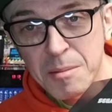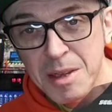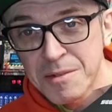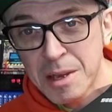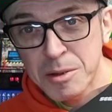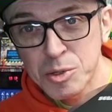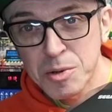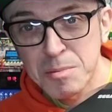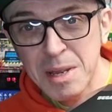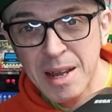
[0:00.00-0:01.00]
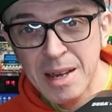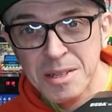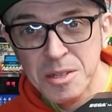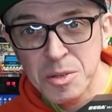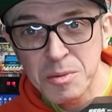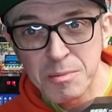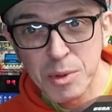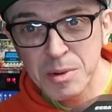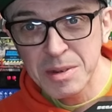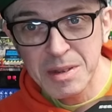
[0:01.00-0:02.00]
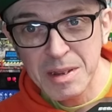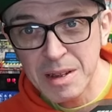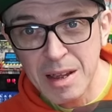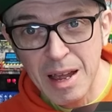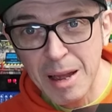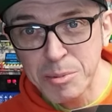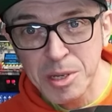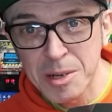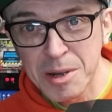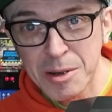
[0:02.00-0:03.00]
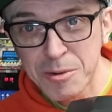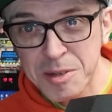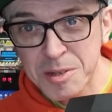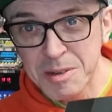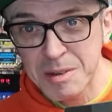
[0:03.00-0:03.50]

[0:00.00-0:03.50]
even though it's sort of mid-80s, but absolutely love it.